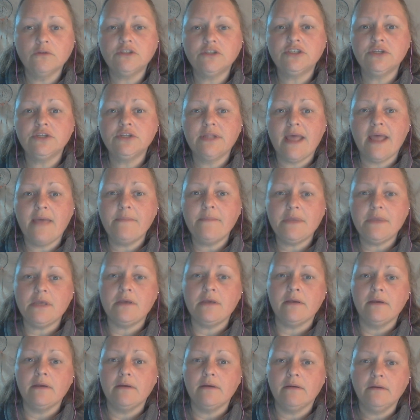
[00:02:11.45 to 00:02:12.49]
tsunami
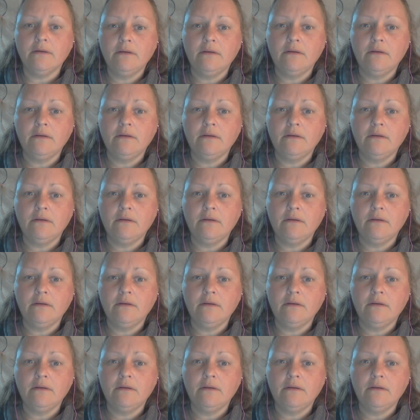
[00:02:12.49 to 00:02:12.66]
here.